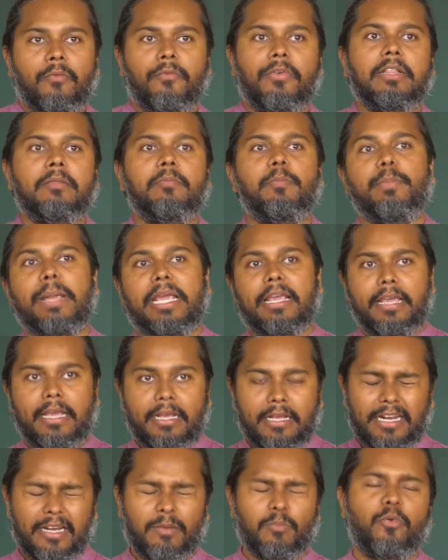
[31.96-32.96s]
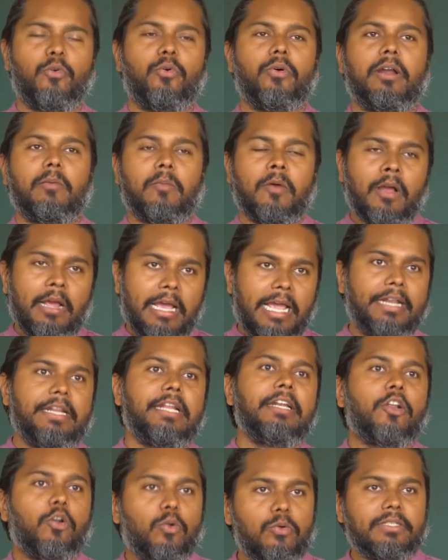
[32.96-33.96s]
with making it more an
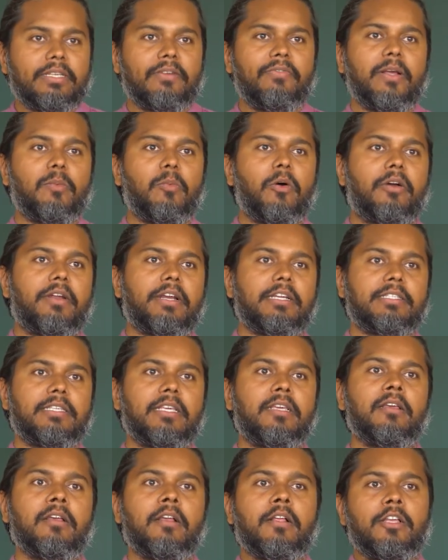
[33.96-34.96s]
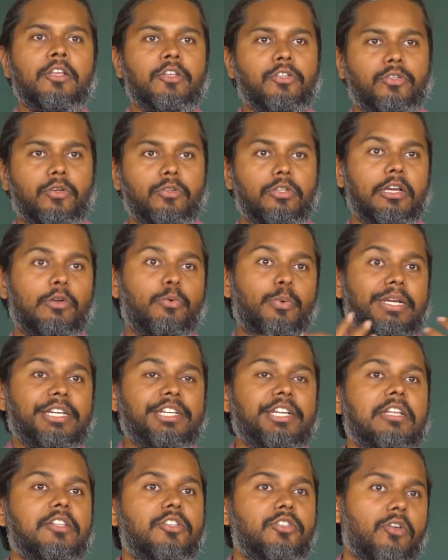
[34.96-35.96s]
inclusive democracy? So the
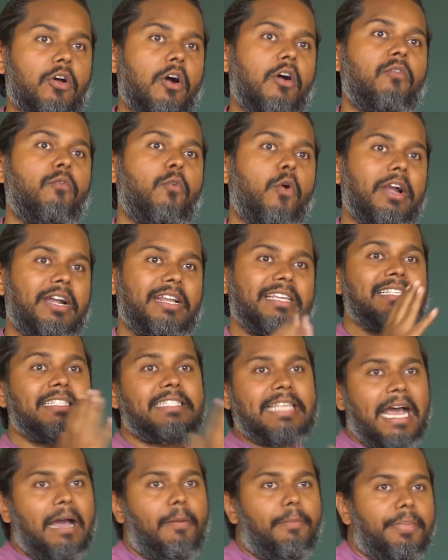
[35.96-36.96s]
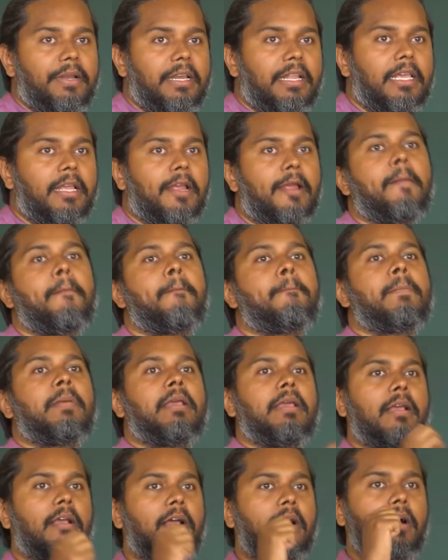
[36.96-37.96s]
questions of what is happening,
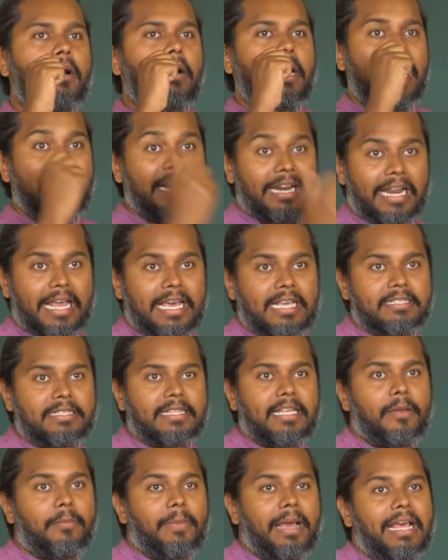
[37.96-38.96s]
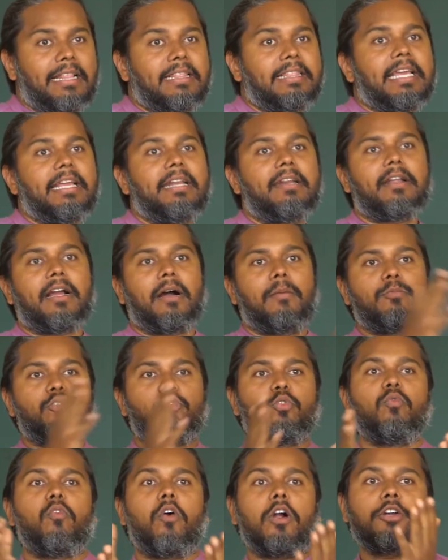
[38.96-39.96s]
analyze them and then come
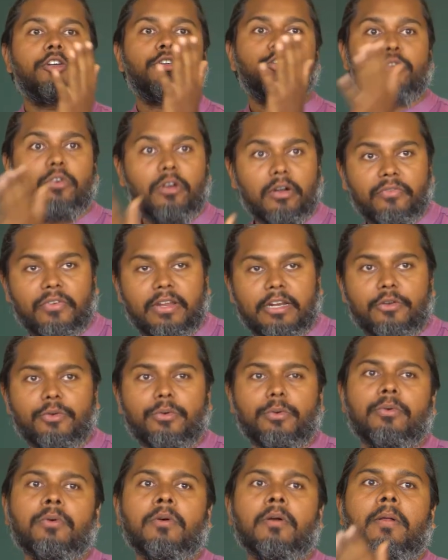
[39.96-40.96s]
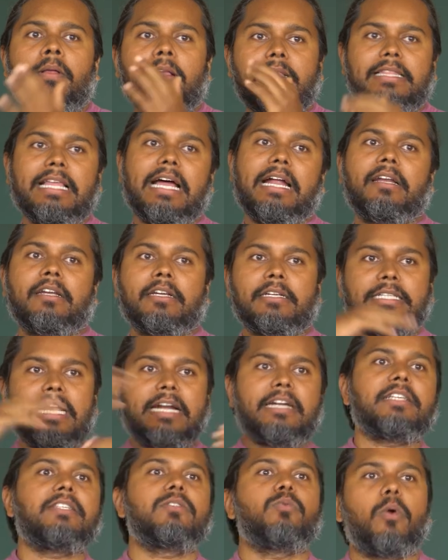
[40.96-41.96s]
to what should we do.
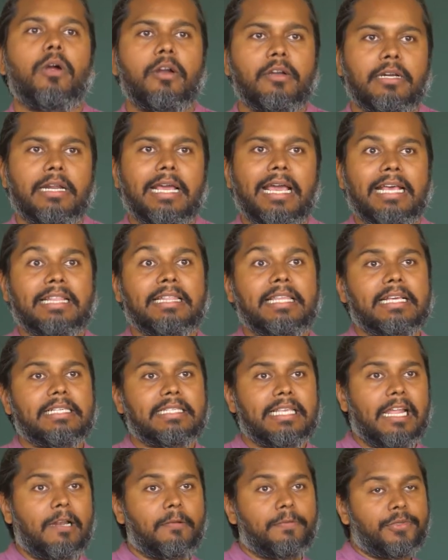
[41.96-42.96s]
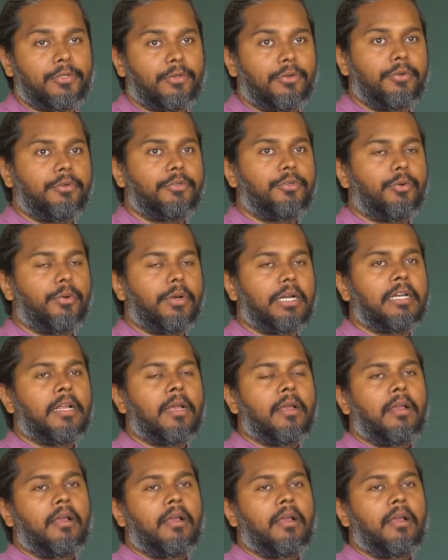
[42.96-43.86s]
That is what ethics helps you do it.